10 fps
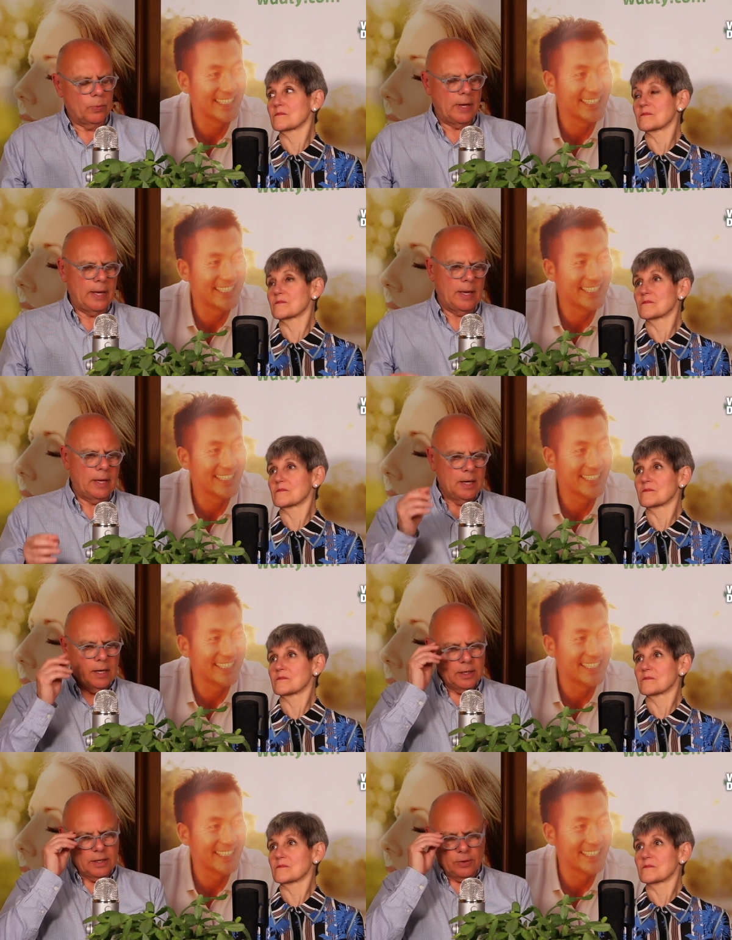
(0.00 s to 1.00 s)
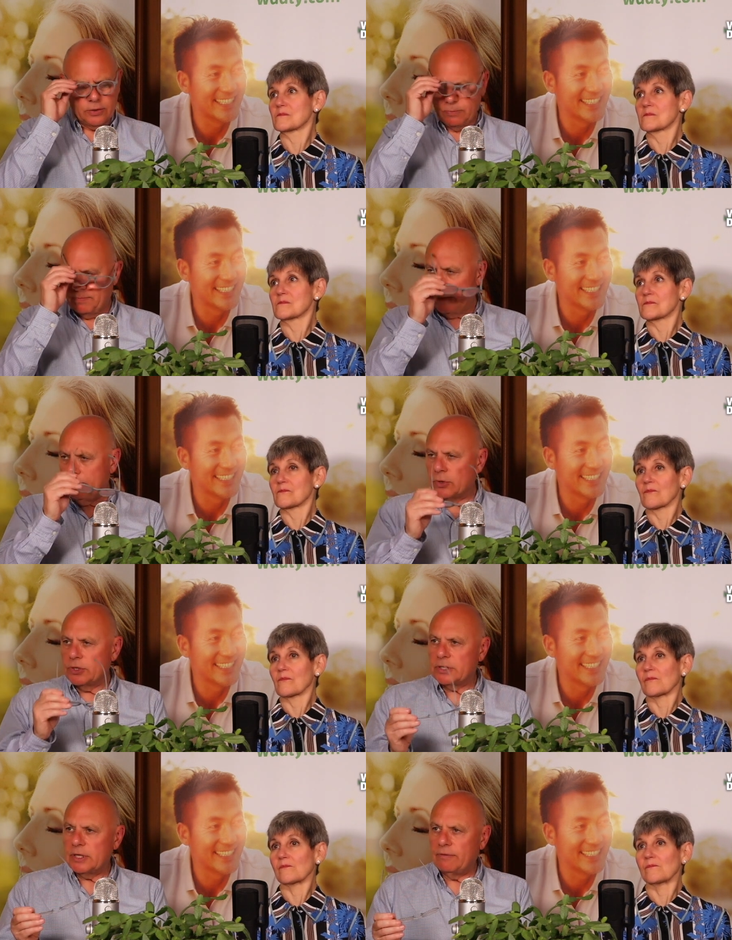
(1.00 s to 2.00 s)
Speaker 1: where, you know, you, people
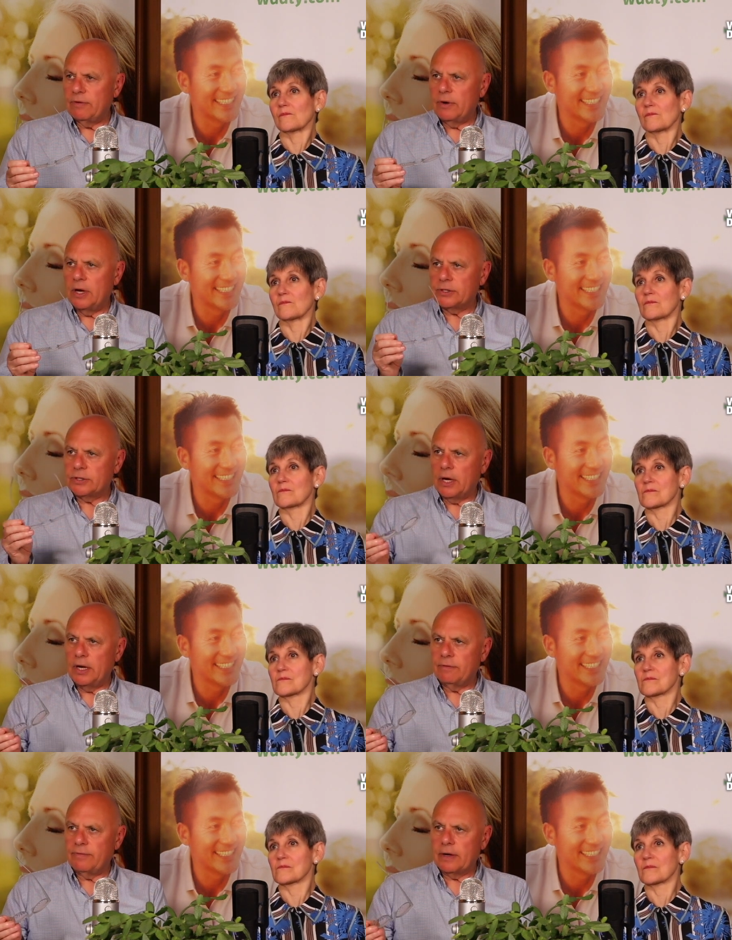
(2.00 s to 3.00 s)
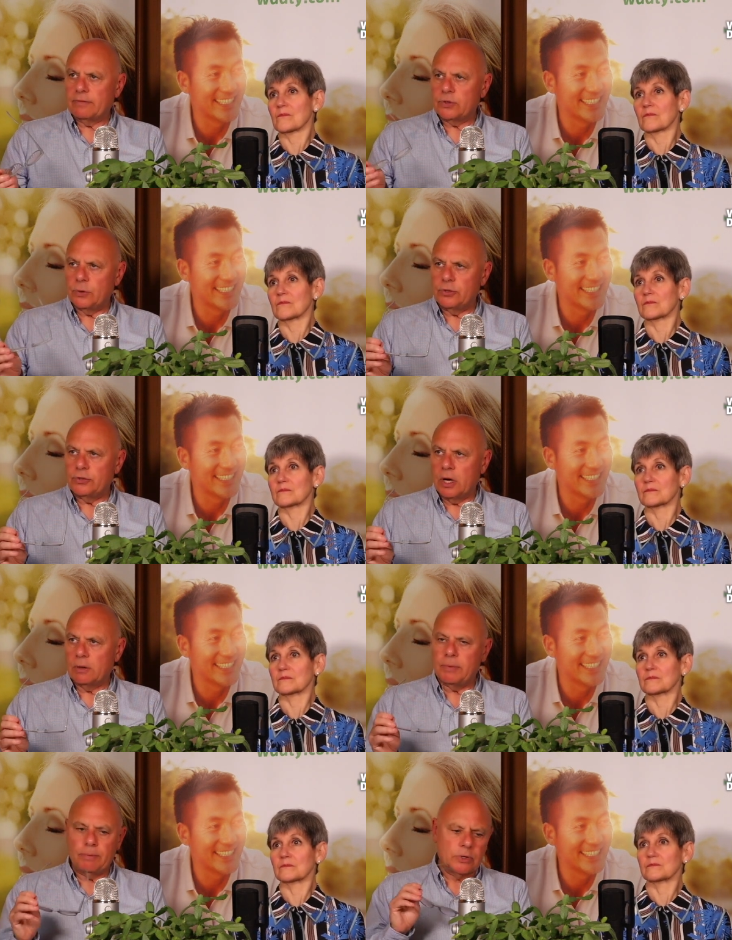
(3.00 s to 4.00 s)
can suffer a side effect to a
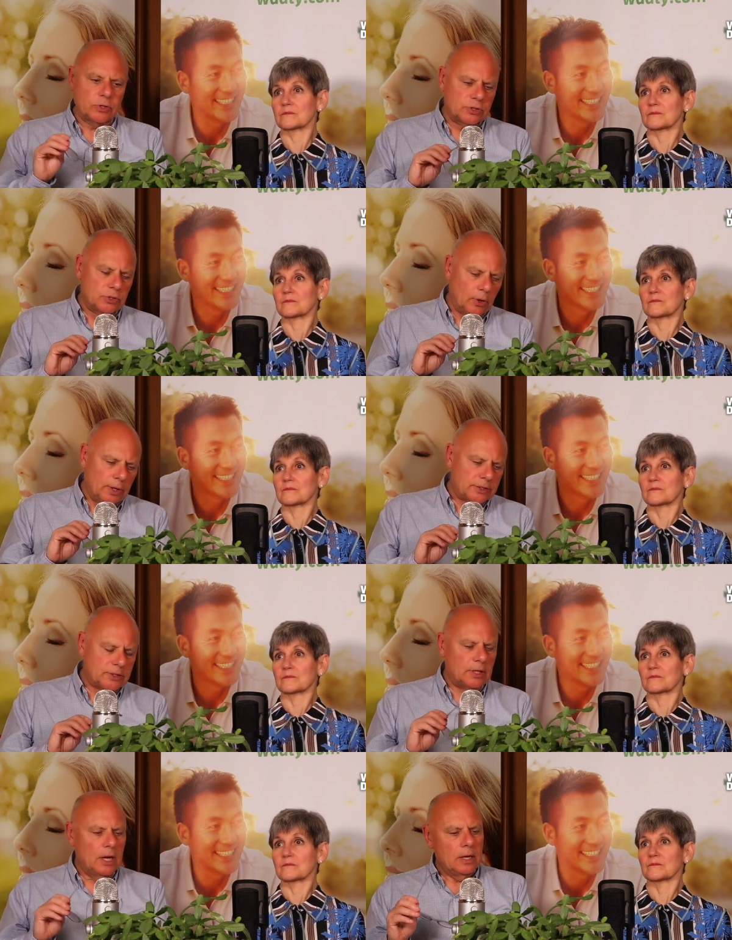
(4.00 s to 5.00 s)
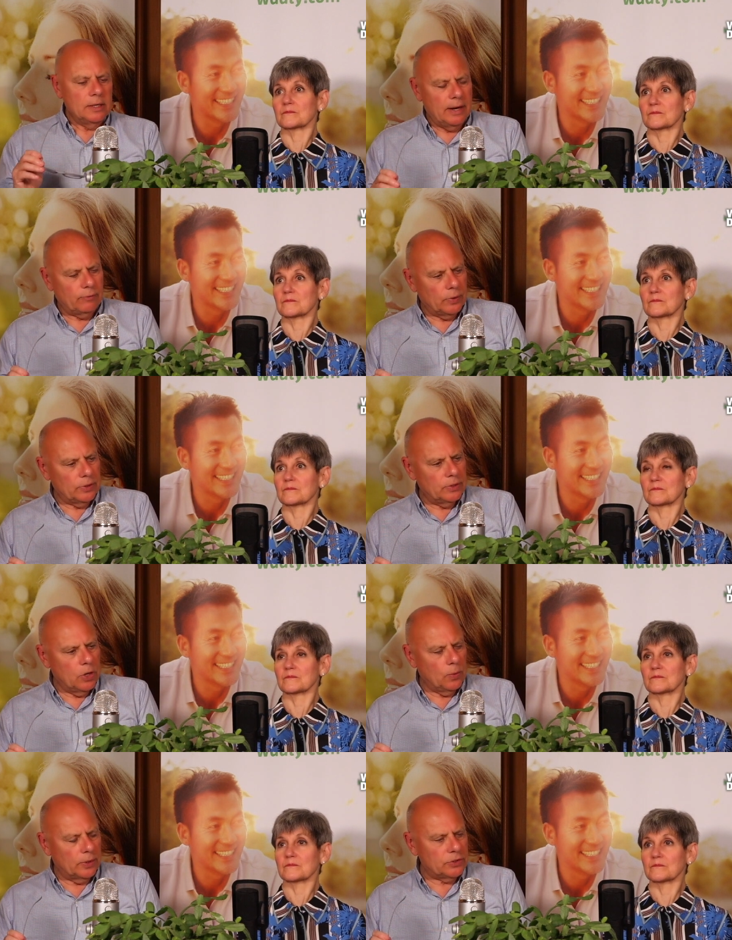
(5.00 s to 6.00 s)
drug, but because it's not listed, no one,
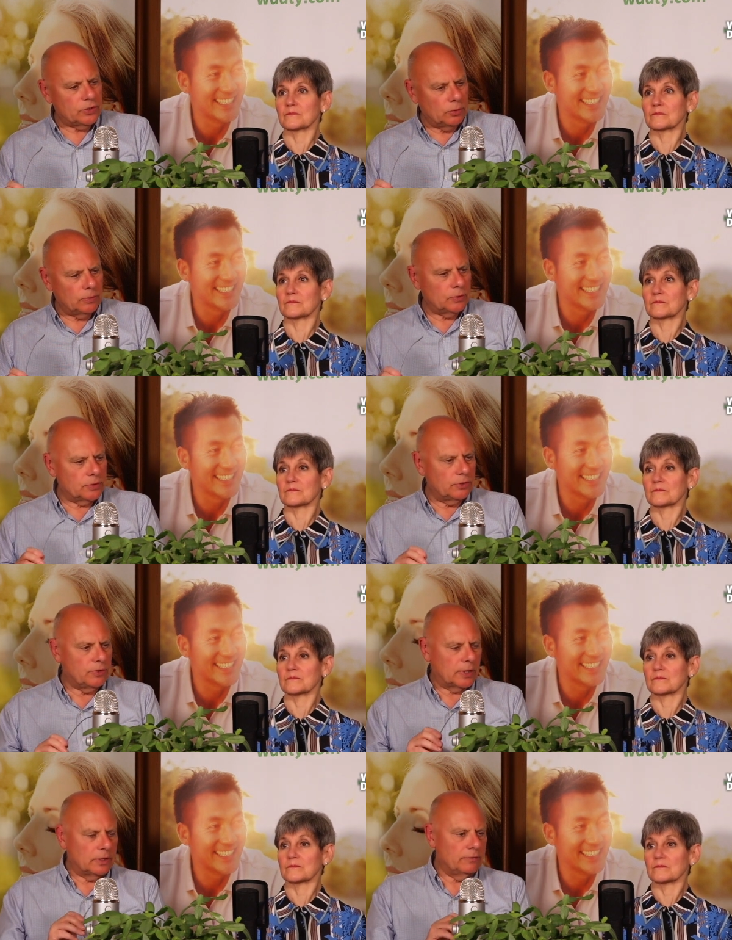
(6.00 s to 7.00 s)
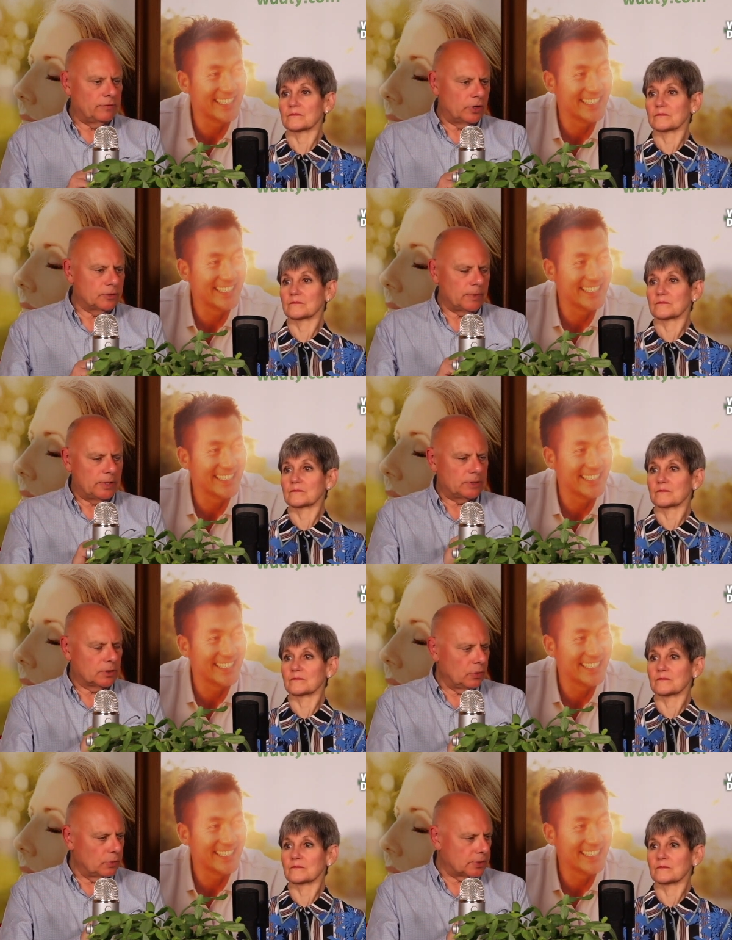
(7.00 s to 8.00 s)
no one assumed it was the drug in the first place
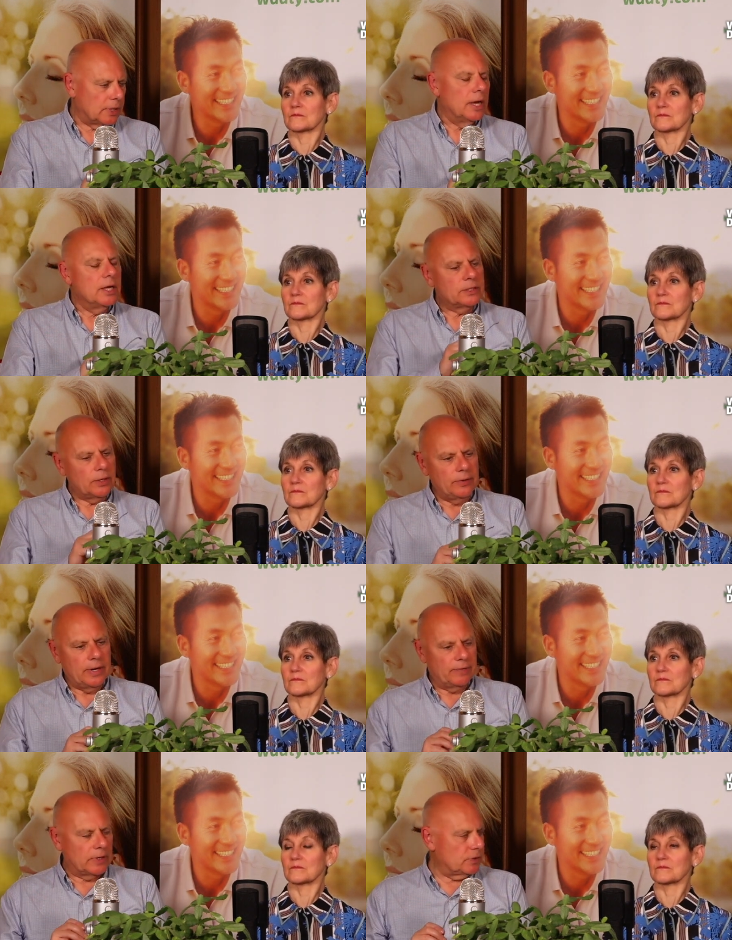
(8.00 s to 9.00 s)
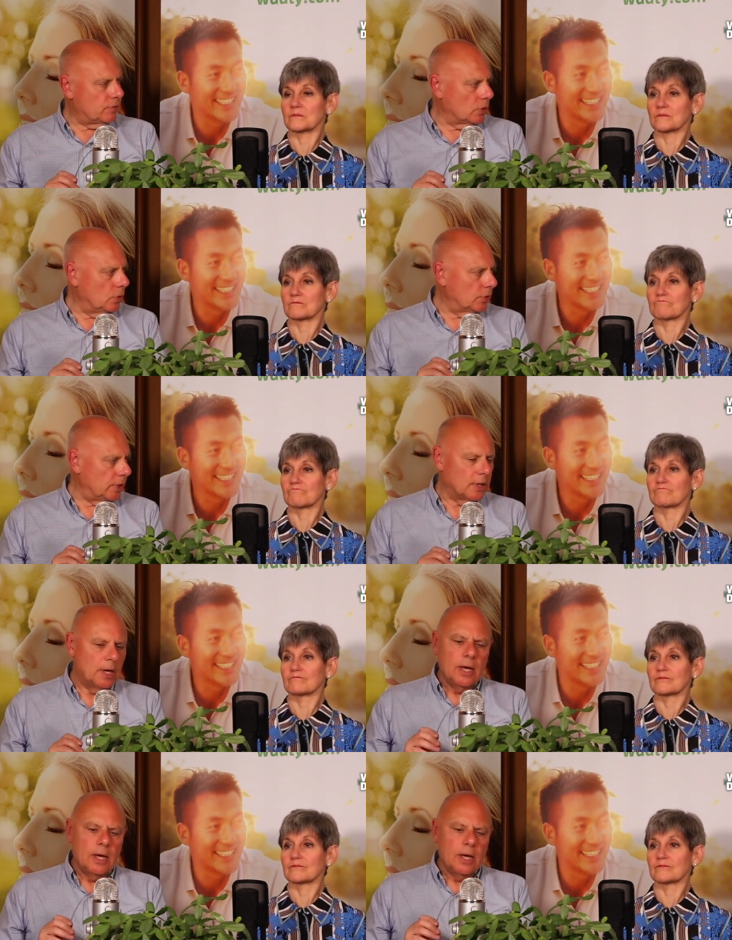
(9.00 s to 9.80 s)
that caused it, so it never gets recorded.